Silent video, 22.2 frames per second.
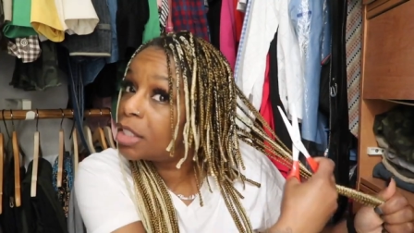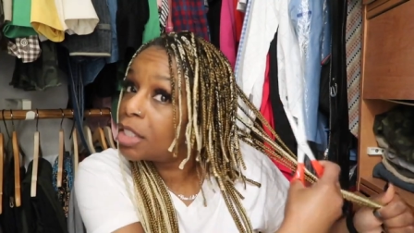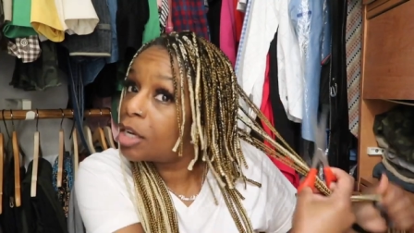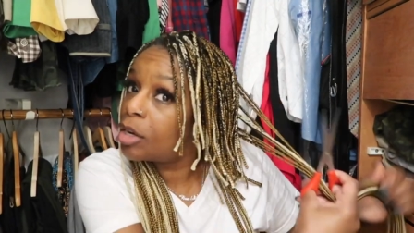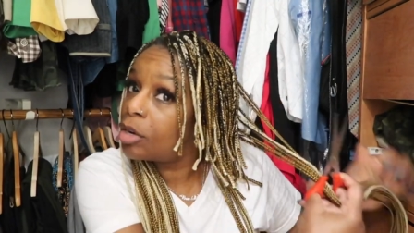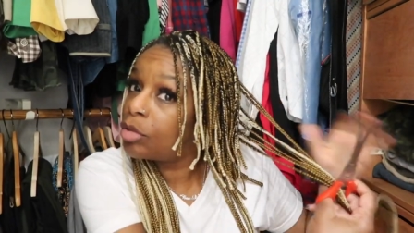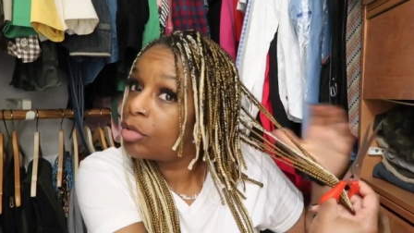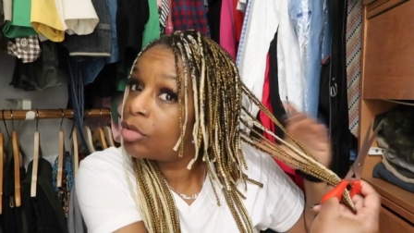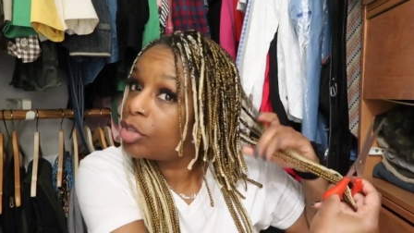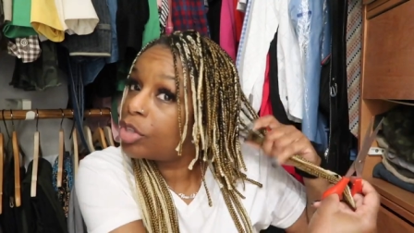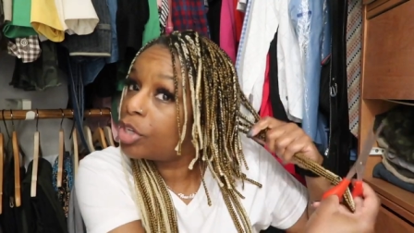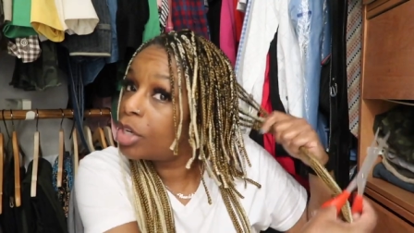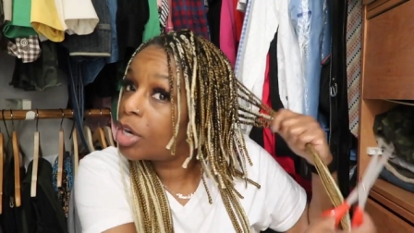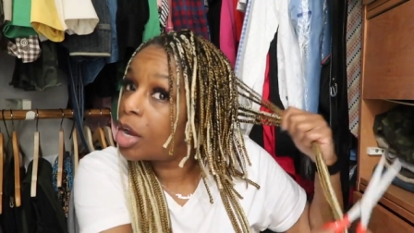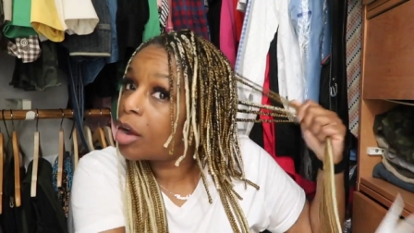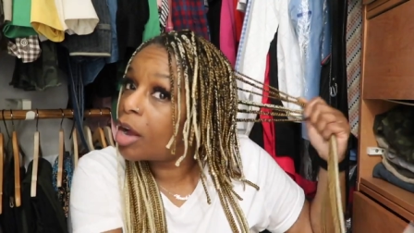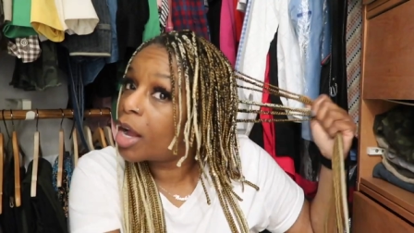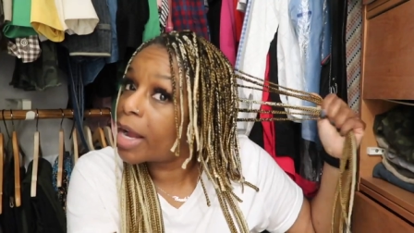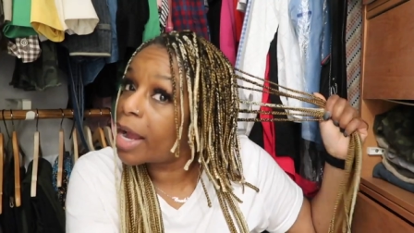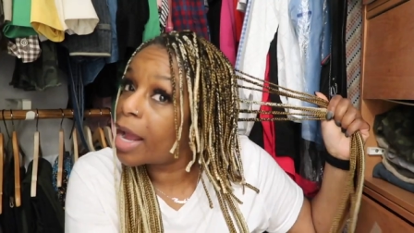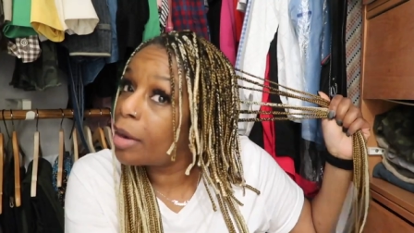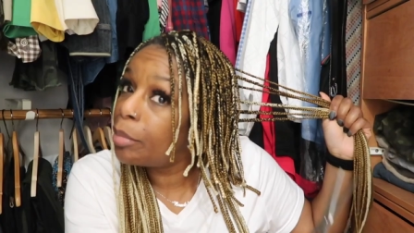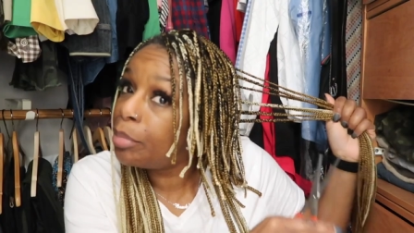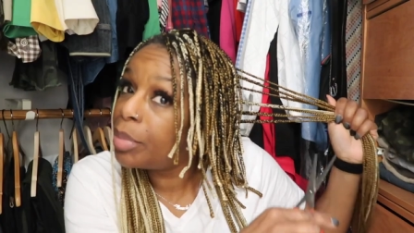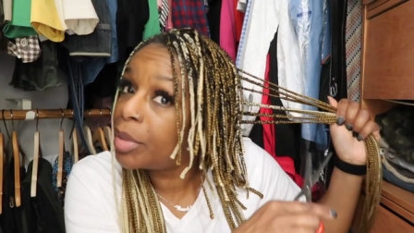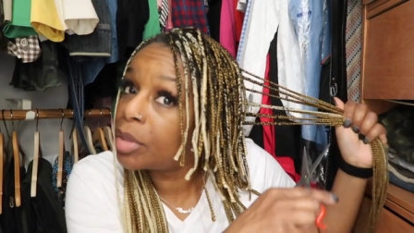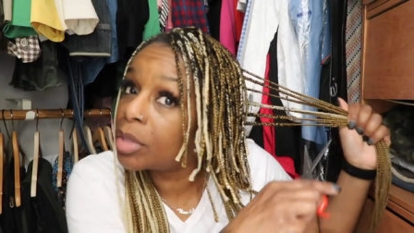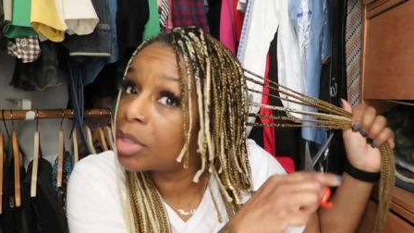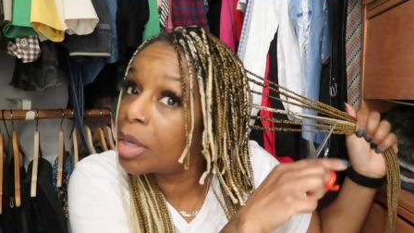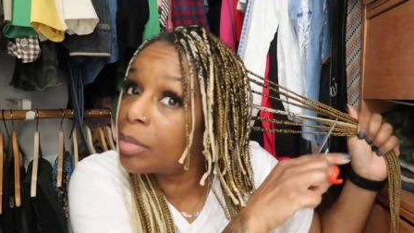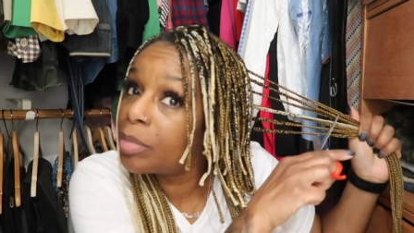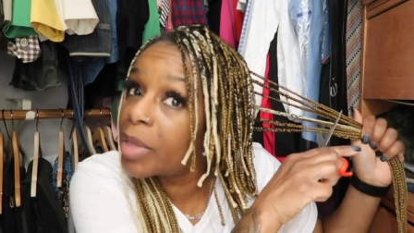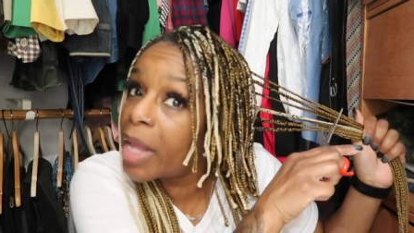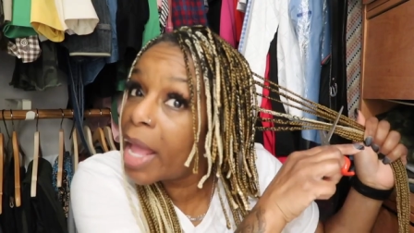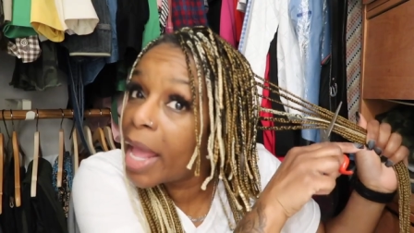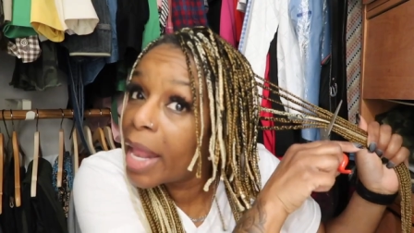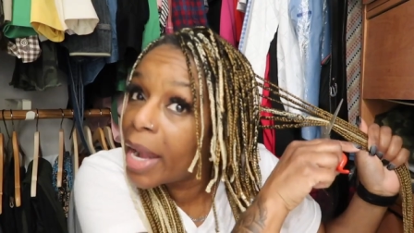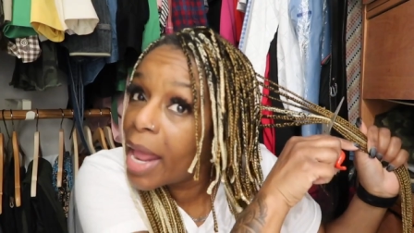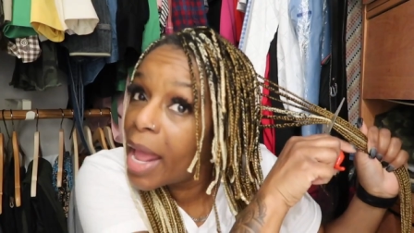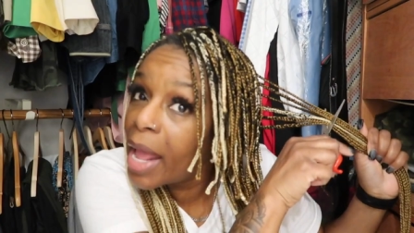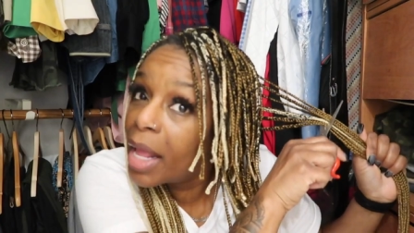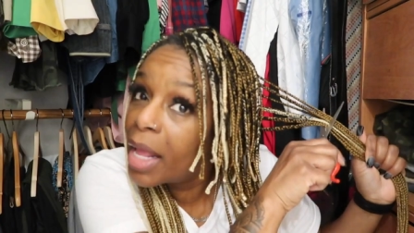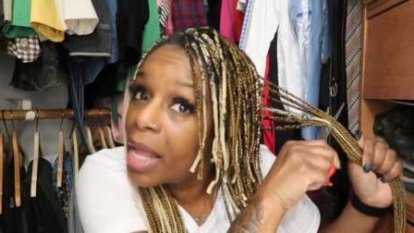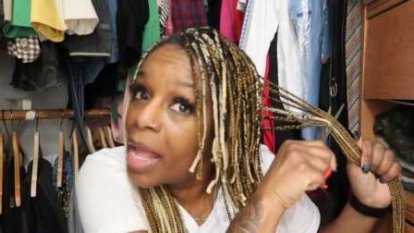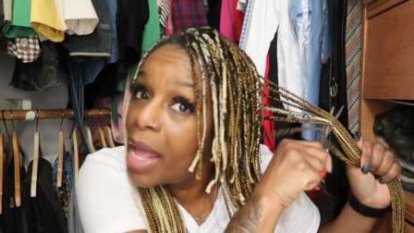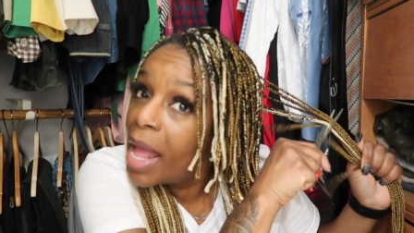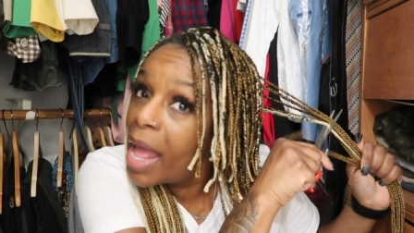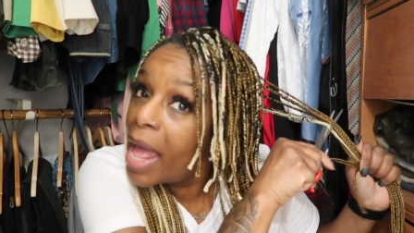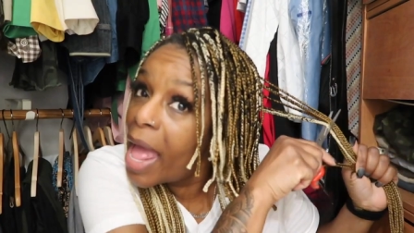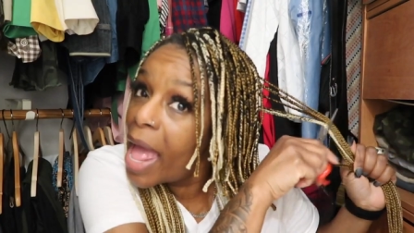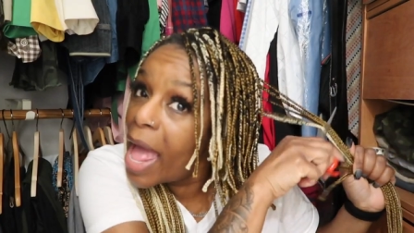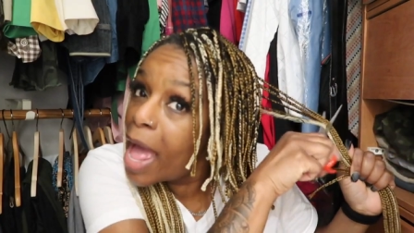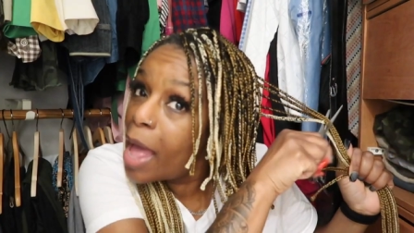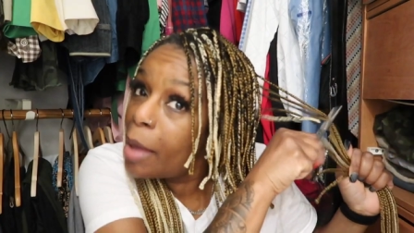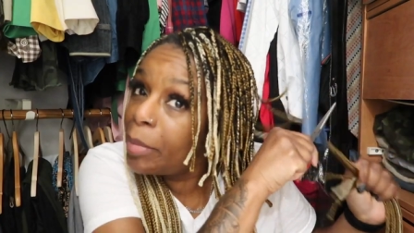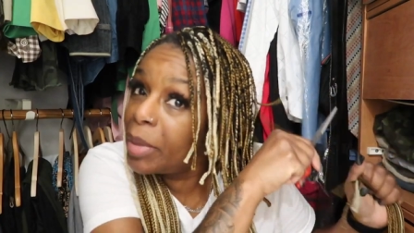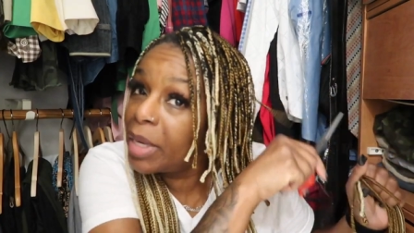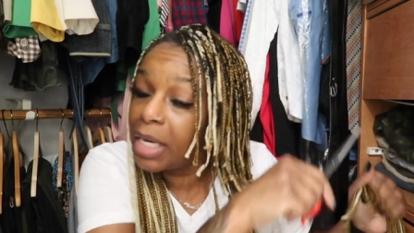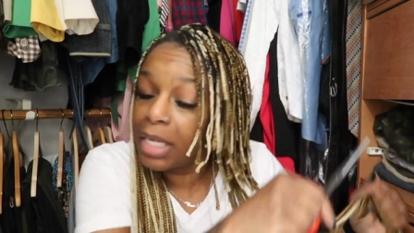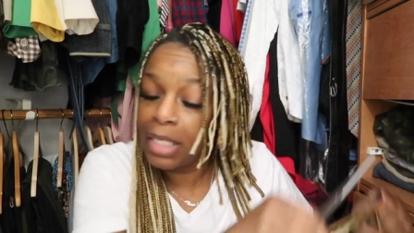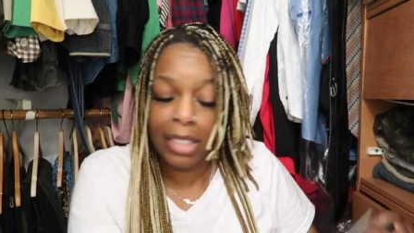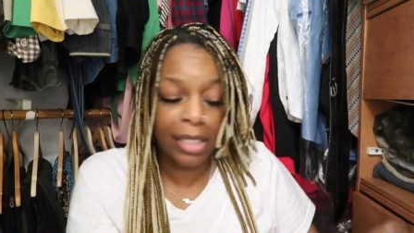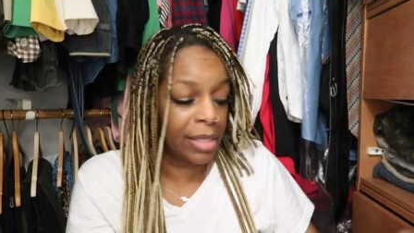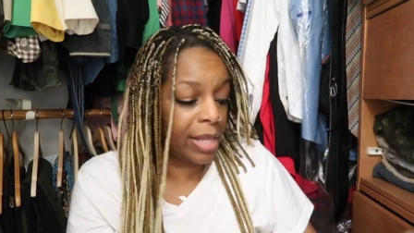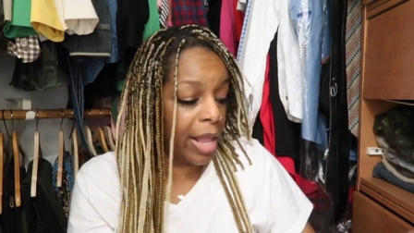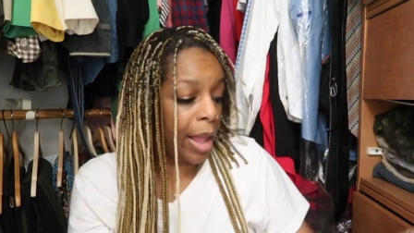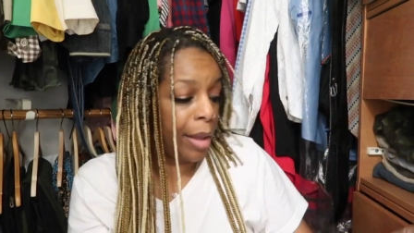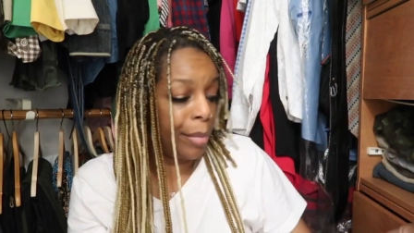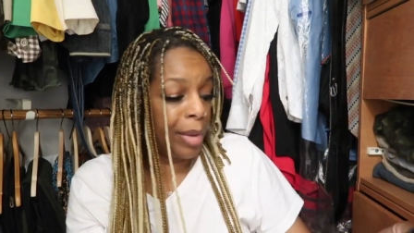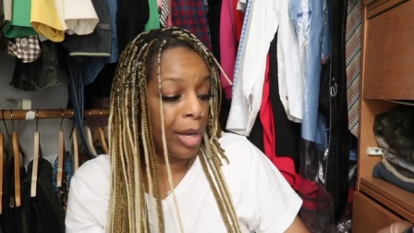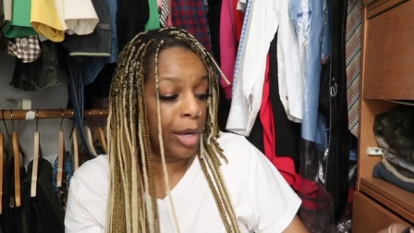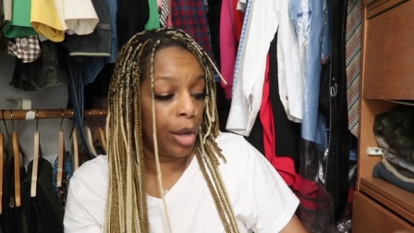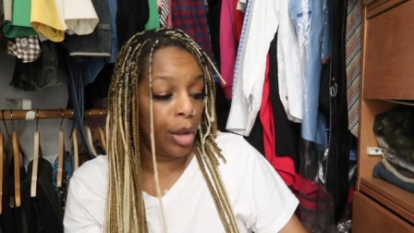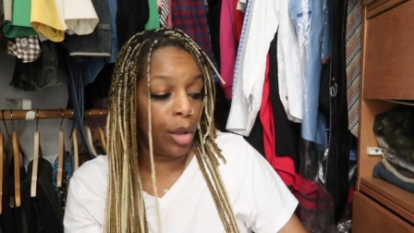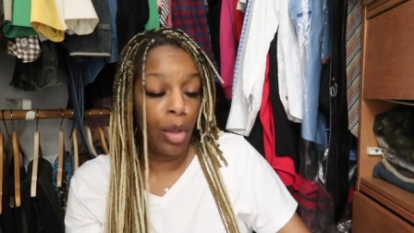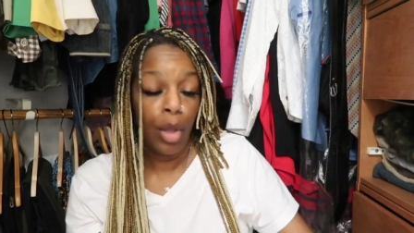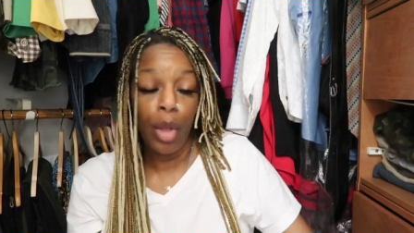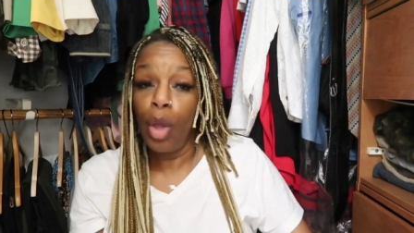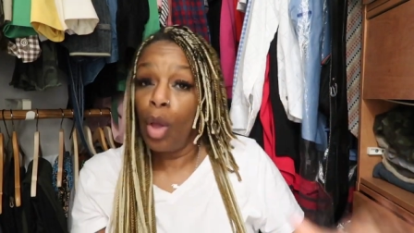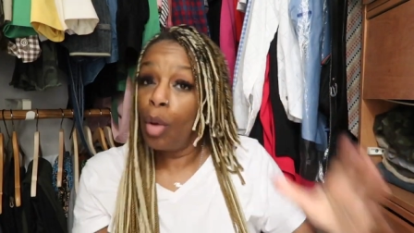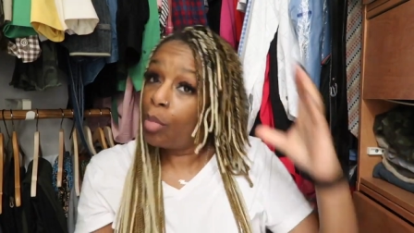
So, you know, I got to build up that habit and stamina.